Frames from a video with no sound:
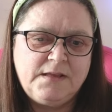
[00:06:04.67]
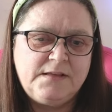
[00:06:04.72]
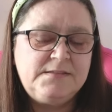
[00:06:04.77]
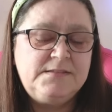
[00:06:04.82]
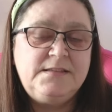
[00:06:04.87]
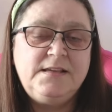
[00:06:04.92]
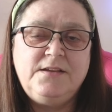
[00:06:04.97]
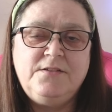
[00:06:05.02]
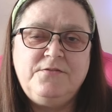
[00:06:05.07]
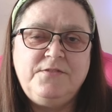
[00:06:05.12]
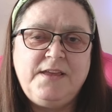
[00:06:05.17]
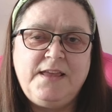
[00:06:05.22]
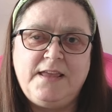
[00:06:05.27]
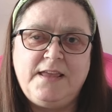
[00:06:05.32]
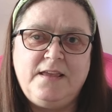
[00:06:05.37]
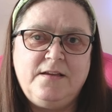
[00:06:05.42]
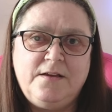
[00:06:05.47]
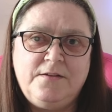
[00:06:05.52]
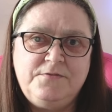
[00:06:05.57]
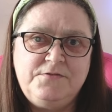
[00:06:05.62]
C of
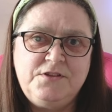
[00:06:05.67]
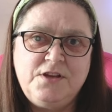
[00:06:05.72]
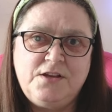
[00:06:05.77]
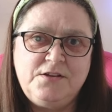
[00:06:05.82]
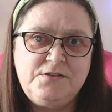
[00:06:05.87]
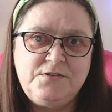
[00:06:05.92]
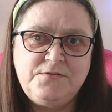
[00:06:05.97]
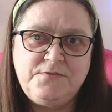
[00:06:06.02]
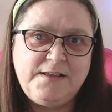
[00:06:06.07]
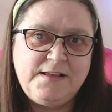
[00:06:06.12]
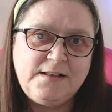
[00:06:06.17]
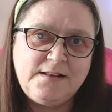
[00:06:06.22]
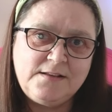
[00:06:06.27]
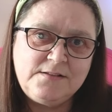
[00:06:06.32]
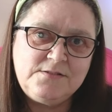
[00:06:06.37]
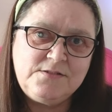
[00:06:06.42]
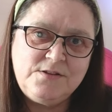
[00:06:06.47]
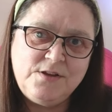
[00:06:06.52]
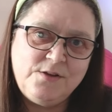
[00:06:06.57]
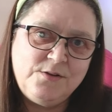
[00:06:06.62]
E, of Church of
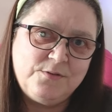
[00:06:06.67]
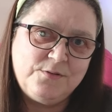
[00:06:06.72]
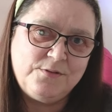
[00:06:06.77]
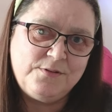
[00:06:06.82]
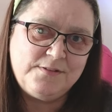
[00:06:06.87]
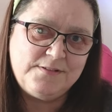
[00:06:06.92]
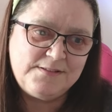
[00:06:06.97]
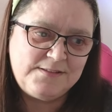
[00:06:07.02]
England too.